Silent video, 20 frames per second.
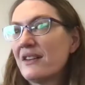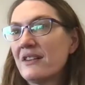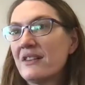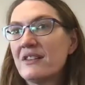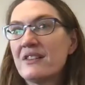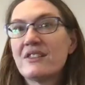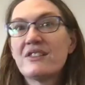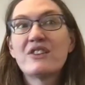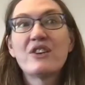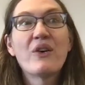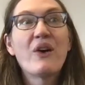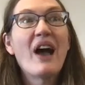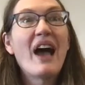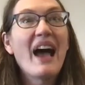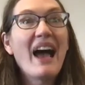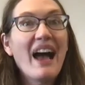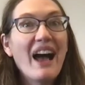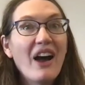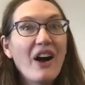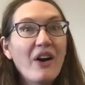So
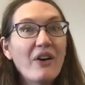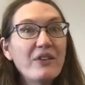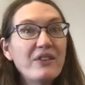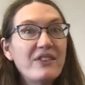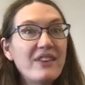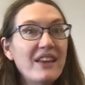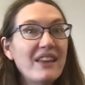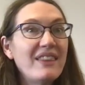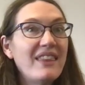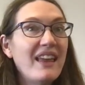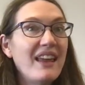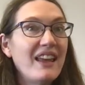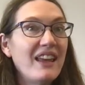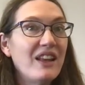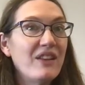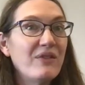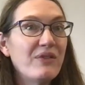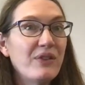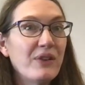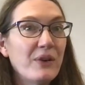how did they
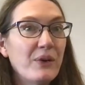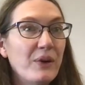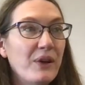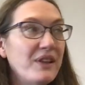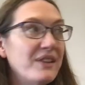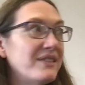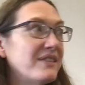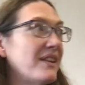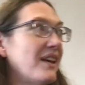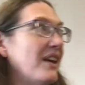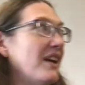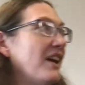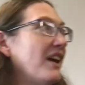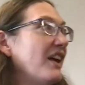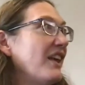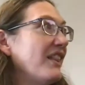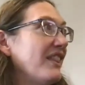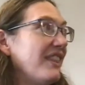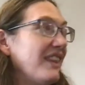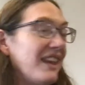influence
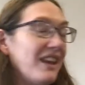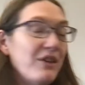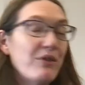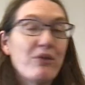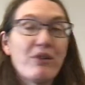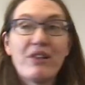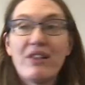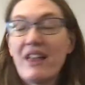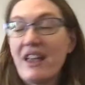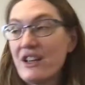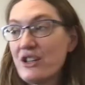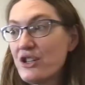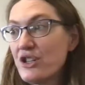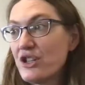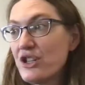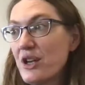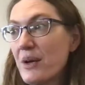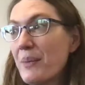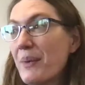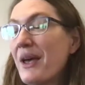the
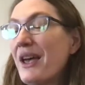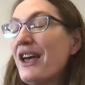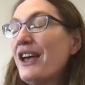relationship?